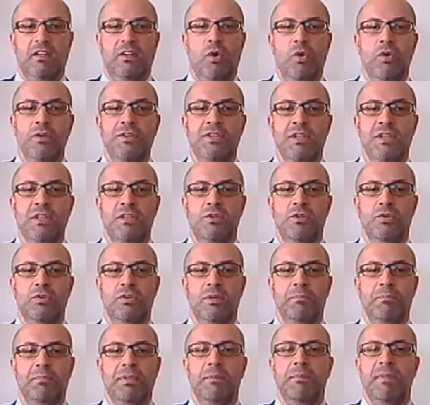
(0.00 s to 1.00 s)
coaching through
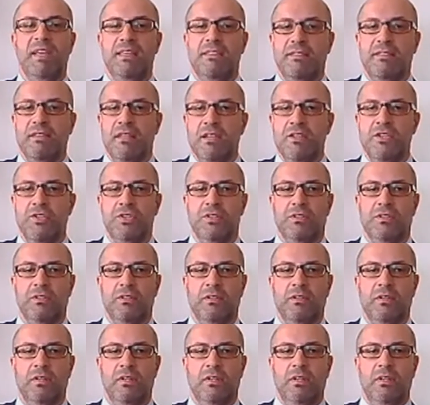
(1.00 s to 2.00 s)

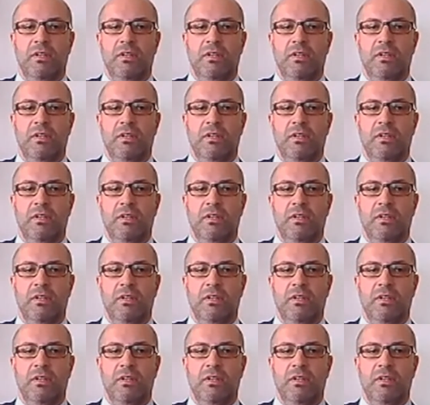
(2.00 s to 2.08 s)
implementation,